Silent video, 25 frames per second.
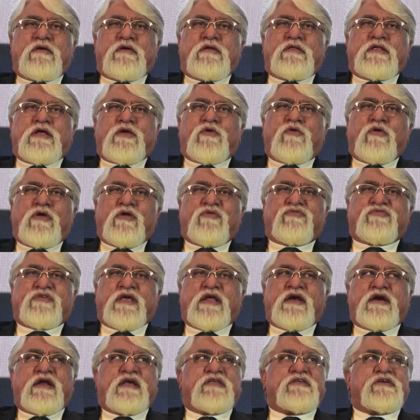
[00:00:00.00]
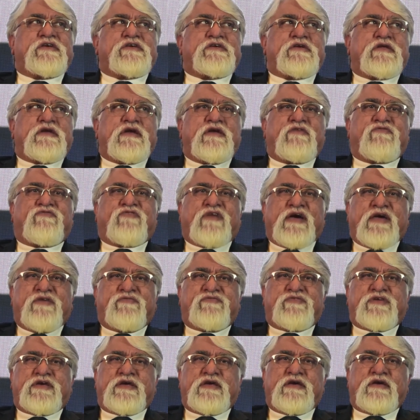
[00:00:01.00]
The role of standardization in
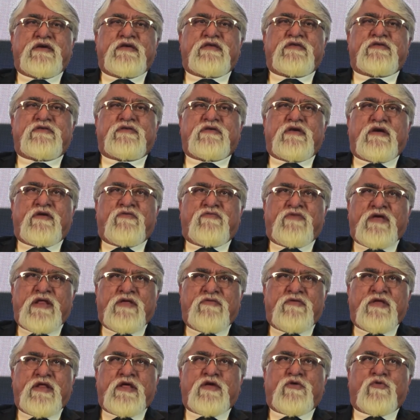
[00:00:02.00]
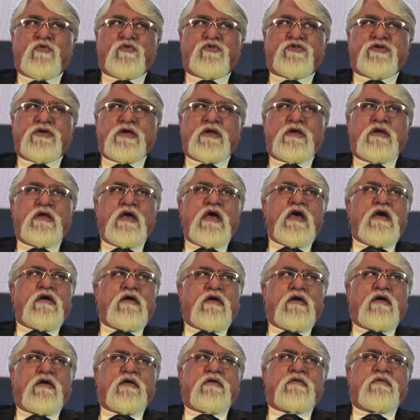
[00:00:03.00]
5G is very, very crucial,
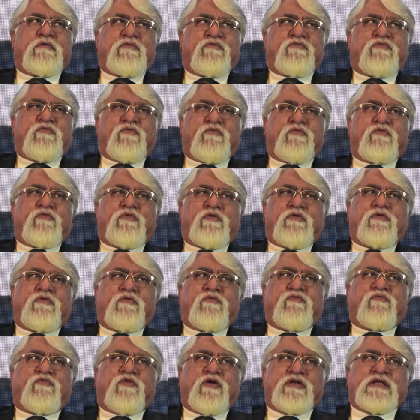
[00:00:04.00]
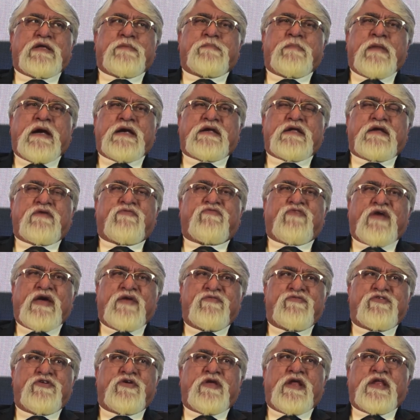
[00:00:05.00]
or for that matter
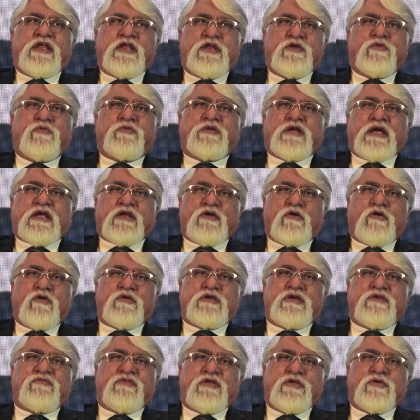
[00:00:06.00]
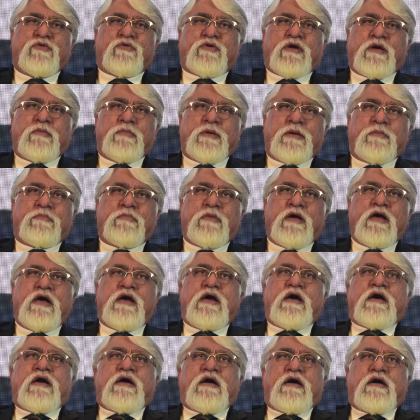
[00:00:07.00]
5G or any new technology when you come up.
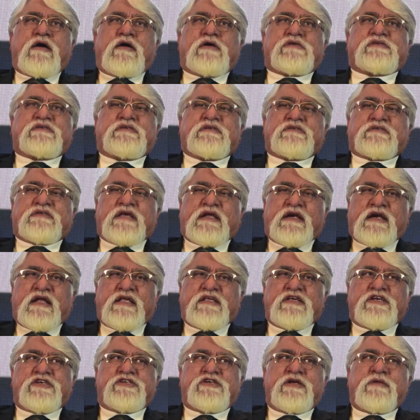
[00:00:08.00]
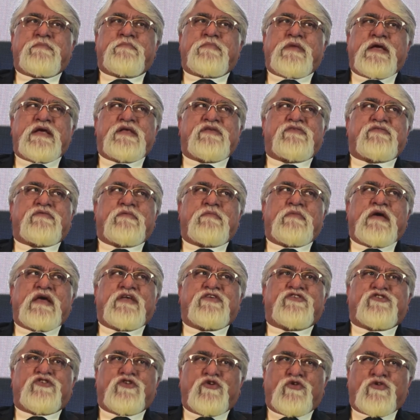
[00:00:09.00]
Standardization
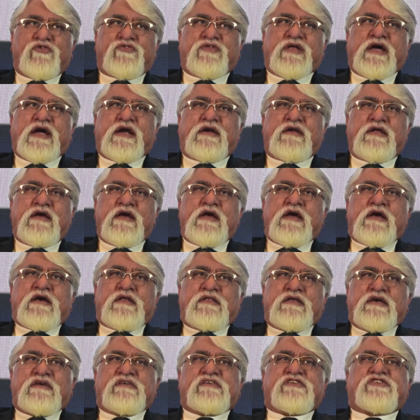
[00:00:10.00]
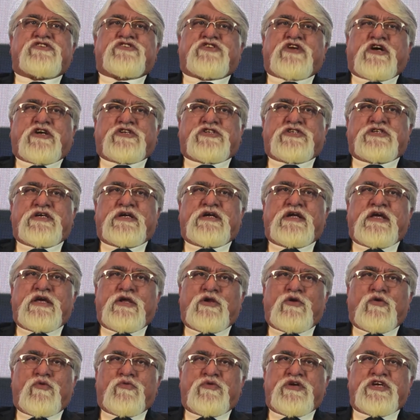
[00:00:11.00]
ensures that there is a structured
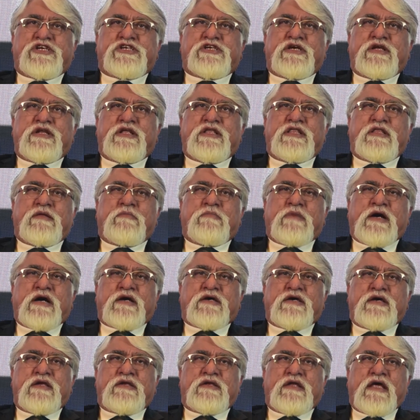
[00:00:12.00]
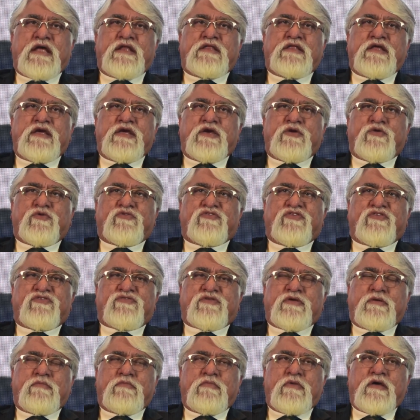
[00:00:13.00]
innovation in the market and the
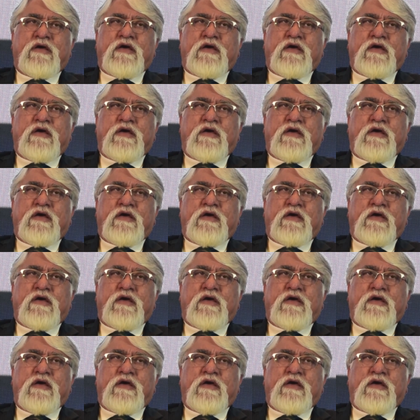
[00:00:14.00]
ecosystem.